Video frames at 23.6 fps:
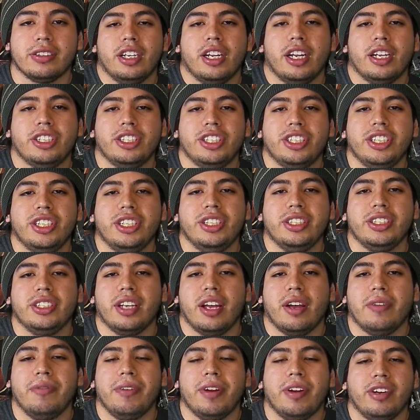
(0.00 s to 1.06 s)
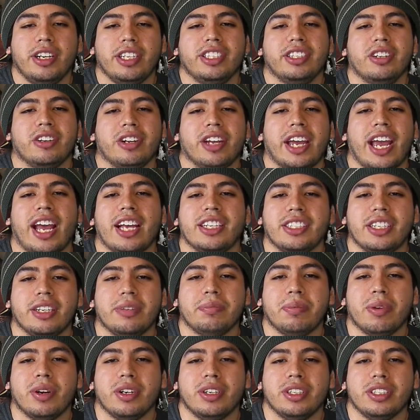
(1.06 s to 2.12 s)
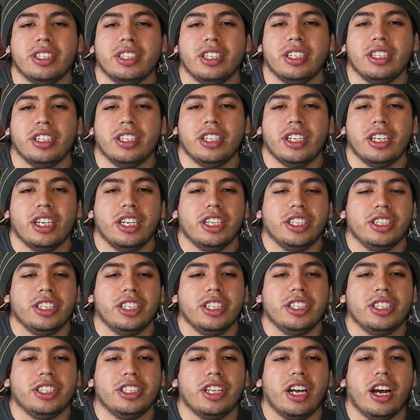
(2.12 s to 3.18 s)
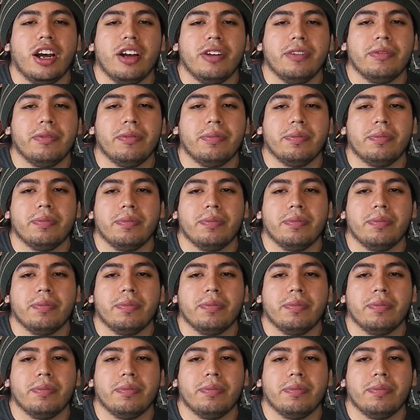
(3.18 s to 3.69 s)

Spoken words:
Now she's a very sarcastic person, she's tough,